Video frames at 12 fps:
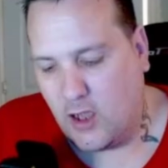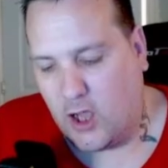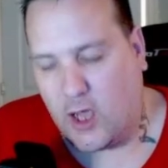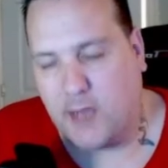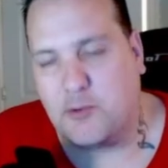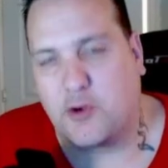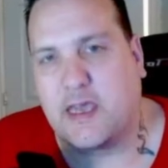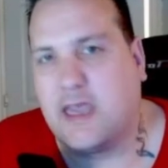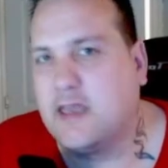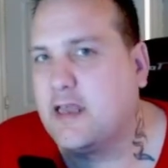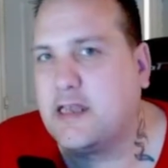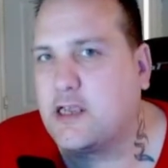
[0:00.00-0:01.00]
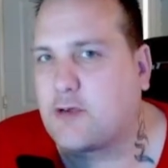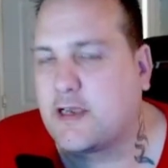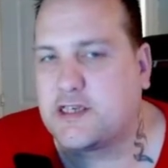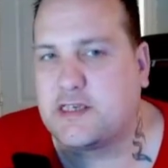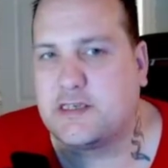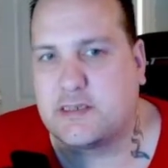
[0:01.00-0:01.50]
I'm not getting any
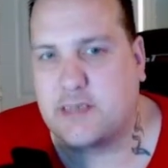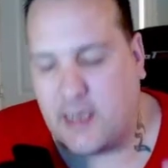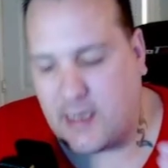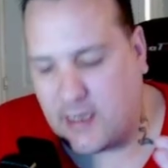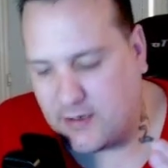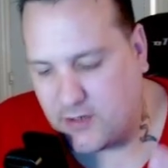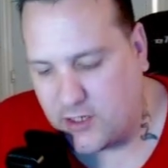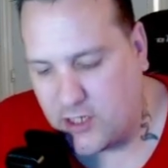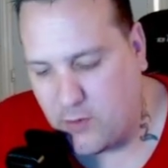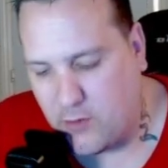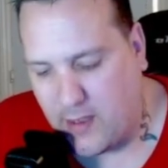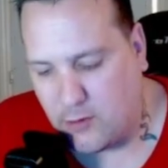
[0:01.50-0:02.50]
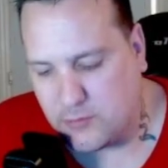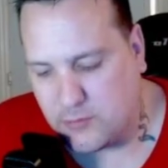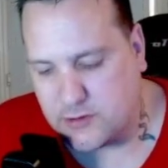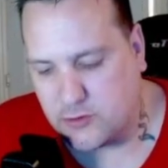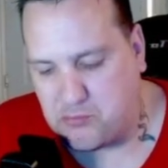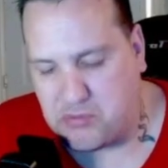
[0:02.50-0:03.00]
crashes, and I know how
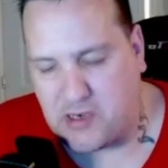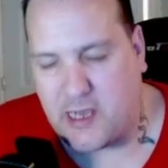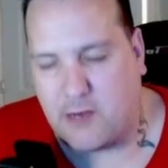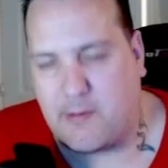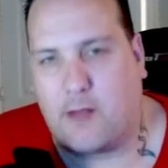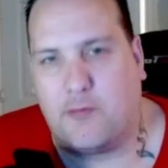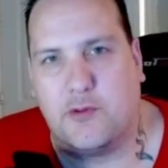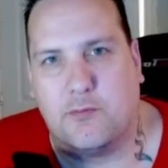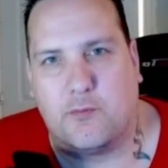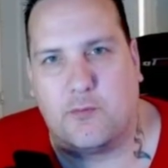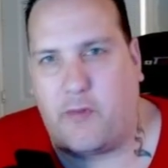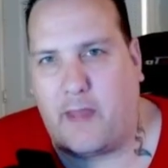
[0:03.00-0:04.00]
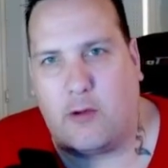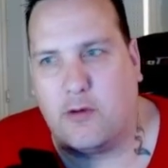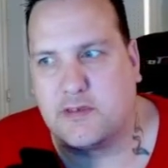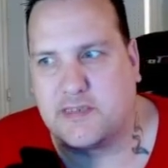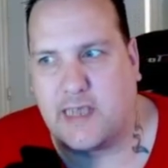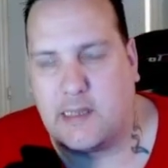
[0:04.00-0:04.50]
to play around them
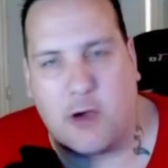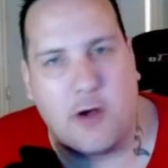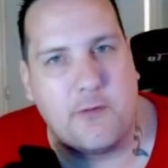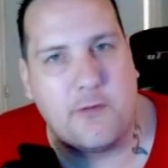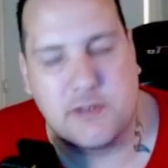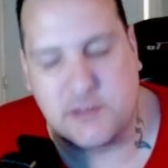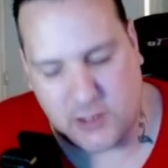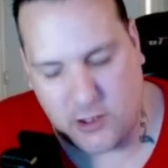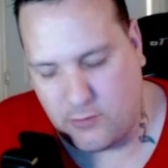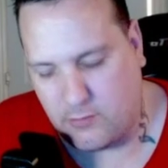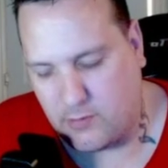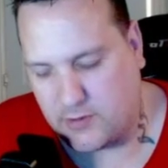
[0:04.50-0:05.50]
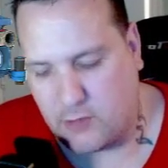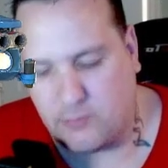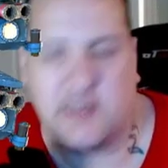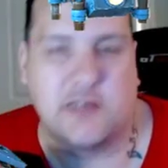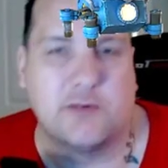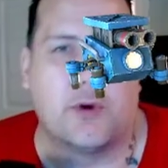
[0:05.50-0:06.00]
without setting them off, so I don't
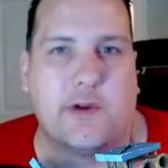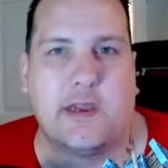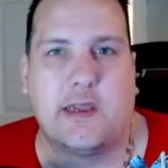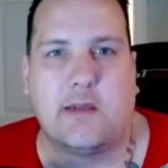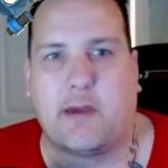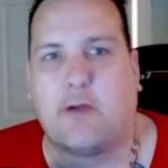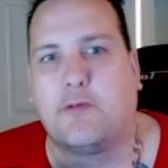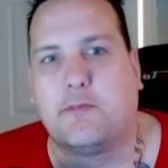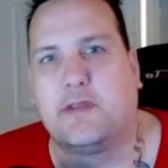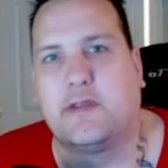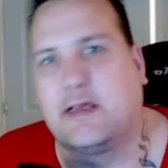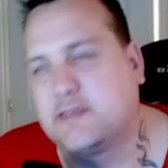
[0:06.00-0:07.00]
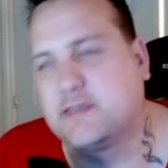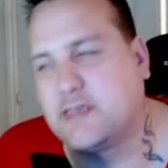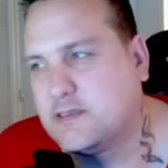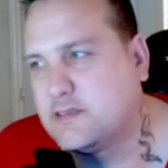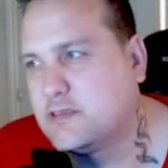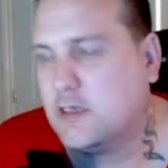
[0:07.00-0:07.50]
need to worry about them in that
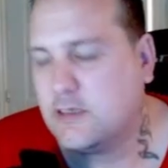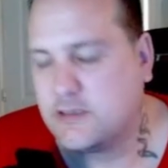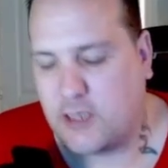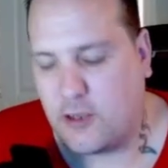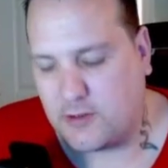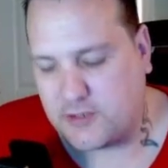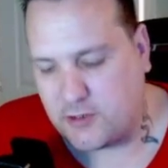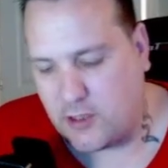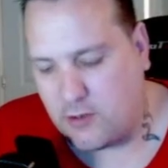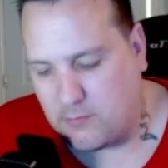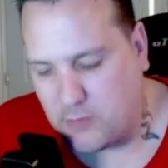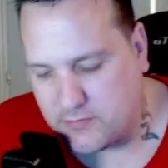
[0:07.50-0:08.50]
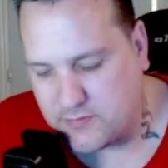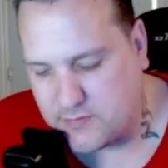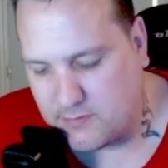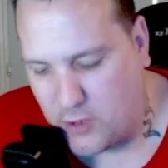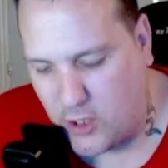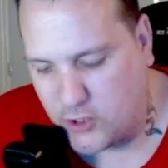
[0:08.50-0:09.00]
sense. So I don't know,
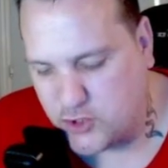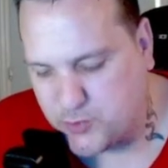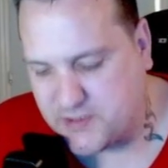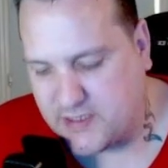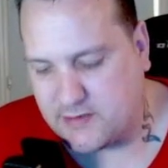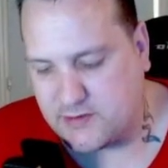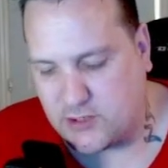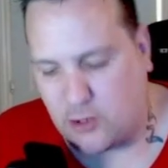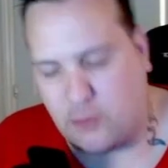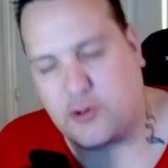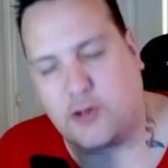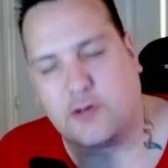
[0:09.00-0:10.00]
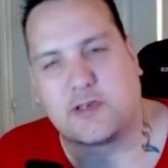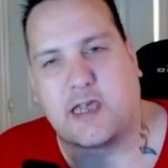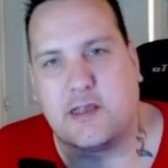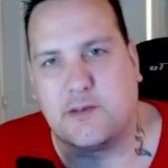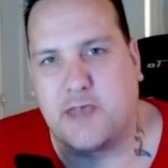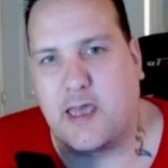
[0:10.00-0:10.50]
I'm not 100% sold on
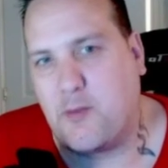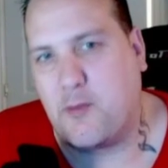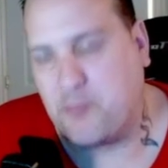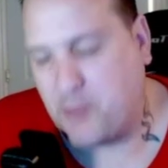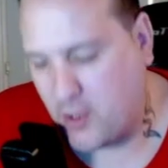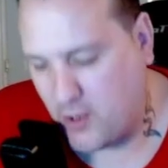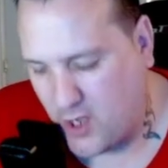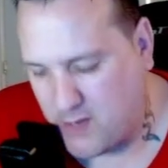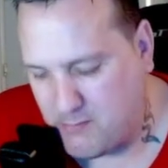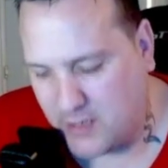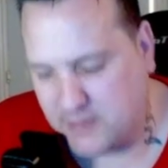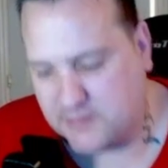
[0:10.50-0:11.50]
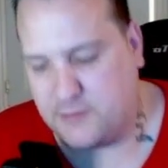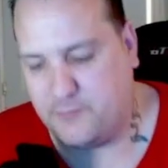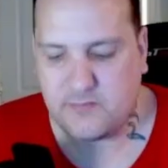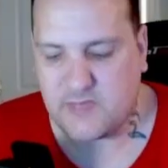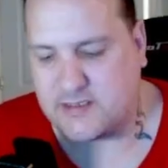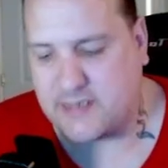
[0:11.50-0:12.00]
getting them yet, but I might do.
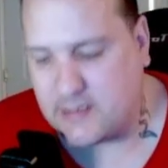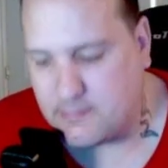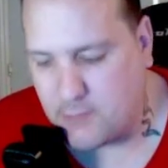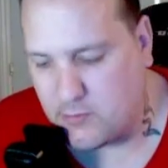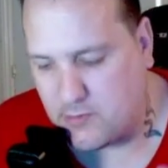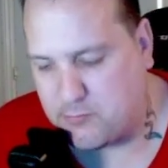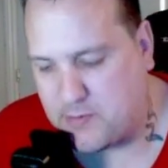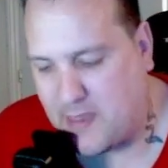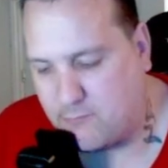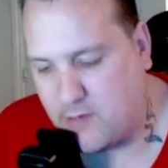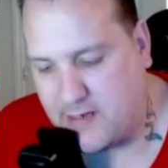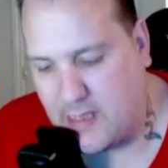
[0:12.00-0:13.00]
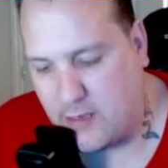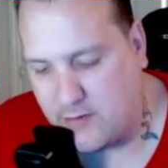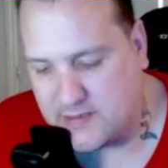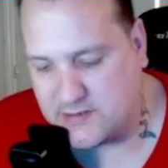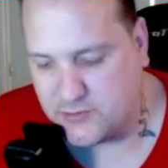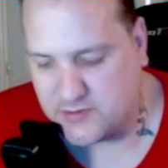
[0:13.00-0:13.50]
Like I said, at the moment, the plan right now
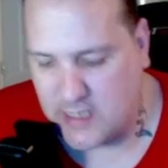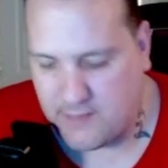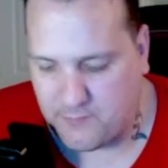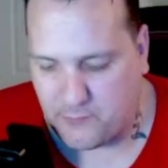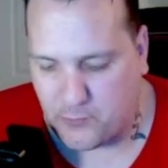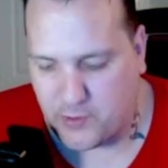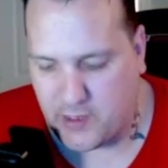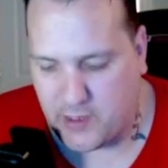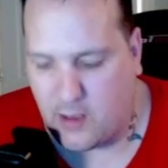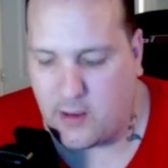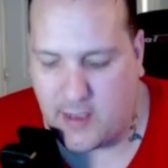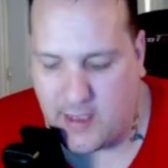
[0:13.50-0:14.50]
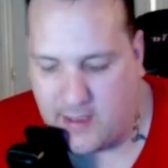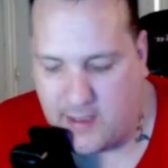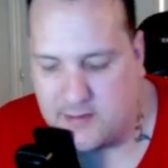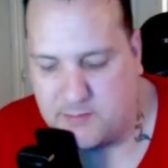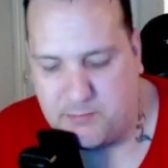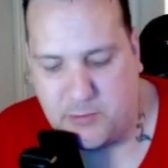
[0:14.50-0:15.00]
is to save for 4ER
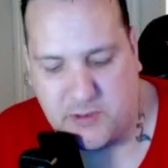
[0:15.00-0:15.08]
and building